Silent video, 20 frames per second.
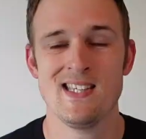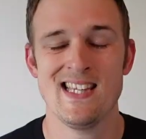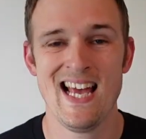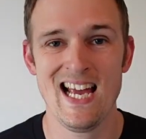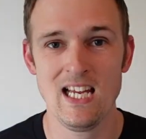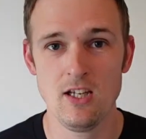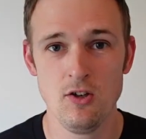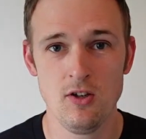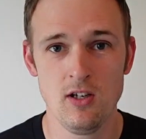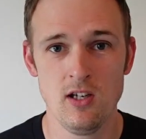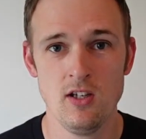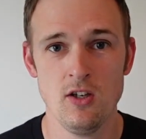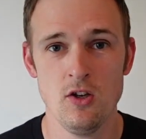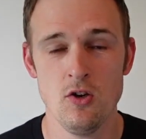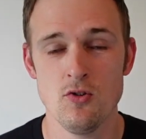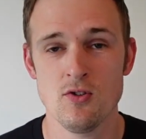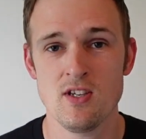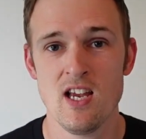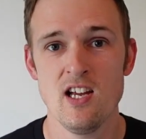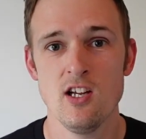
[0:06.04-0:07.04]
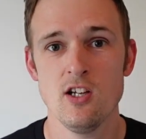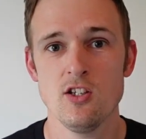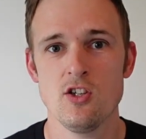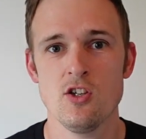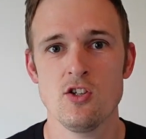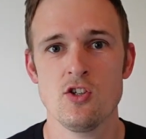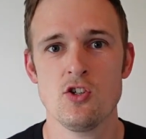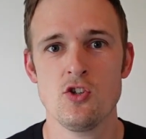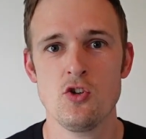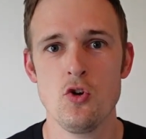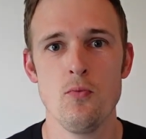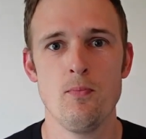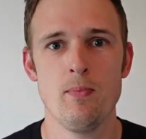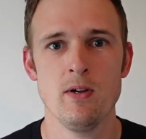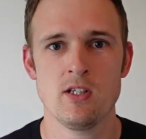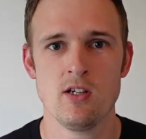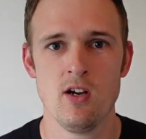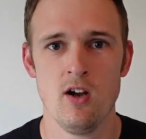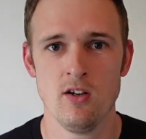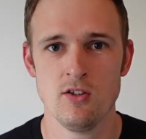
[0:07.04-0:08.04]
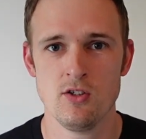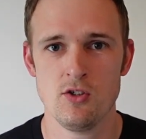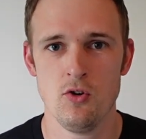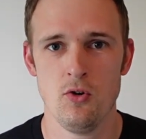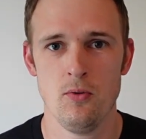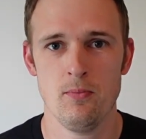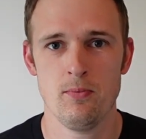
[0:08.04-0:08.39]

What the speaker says: that you can use to supercharge your